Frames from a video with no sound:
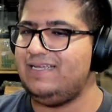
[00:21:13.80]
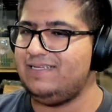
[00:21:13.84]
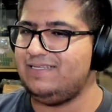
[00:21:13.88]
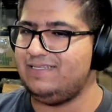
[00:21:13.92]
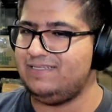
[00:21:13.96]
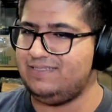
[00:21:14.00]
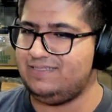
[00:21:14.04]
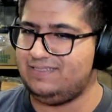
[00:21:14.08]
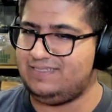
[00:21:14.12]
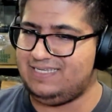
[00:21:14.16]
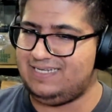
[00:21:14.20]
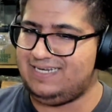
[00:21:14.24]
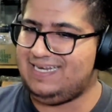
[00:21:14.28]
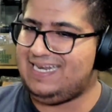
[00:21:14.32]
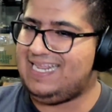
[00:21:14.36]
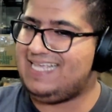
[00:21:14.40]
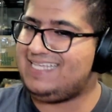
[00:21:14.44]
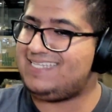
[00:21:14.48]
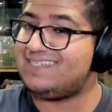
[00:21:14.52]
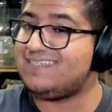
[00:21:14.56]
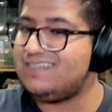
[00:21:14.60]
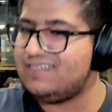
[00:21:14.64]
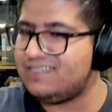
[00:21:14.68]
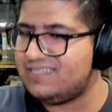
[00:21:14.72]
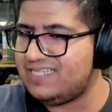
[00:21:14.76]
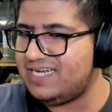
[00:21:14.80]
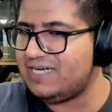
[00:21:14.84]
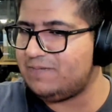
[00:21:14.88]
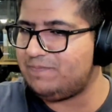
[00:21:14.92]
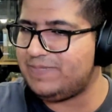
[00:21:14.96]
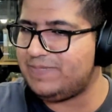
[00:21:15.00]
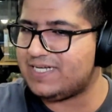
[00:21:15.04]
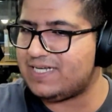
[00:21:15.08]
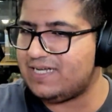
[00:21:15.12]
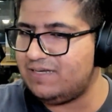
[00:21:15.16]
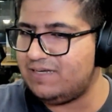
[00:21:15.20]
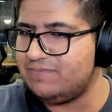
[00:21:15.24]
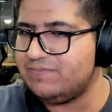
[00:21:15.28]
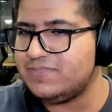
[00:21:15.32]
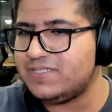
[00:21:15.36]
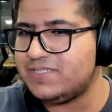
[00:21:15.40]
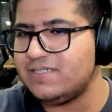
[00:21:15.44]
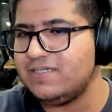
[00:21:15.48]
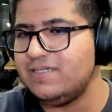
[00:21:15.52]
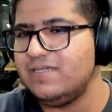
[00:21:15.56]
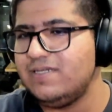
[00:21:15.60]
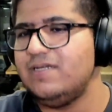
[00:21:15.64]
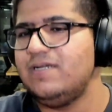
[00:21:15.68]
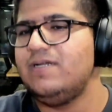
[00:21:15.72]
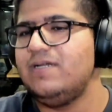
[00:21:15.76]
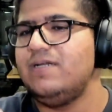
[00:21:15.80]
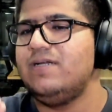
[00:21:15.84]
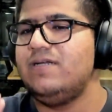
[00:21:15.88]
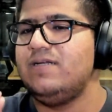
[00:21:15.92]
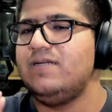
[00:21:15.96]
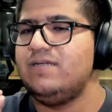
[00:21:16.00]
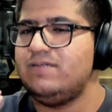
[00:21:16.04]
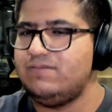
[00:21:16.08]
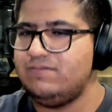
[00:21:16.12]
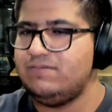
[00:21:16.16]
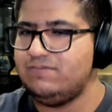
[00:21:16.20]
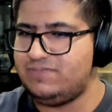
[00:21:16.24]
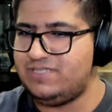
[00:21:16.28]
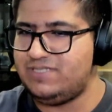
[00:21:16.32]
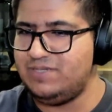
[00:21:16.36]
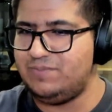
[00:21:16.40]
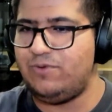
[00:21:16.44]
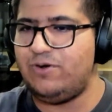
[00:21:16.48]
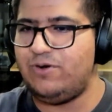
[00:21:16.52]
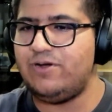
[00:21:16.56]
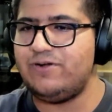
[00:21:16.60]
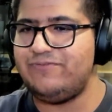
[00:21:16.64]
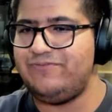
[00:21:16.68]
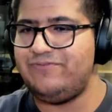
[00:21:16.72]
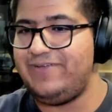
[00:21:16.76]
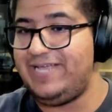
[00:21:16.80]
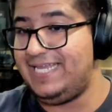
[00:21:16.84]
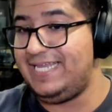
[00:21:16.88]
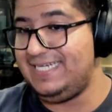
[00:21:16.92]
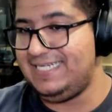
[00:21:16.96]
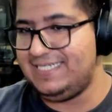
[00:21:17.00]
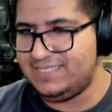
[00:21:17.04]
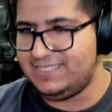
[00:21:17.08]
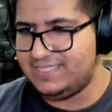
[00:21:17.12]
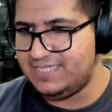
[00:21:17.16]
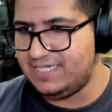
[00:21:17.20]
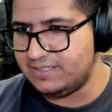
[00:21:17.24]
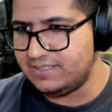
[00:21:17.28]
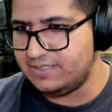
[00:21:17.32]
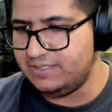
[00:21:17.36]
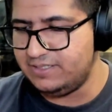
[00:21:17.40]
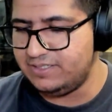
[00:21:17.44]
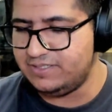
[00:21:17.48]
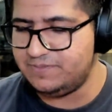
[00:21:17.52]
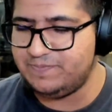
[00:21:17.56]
The lesser that becomes, the more variance occurs.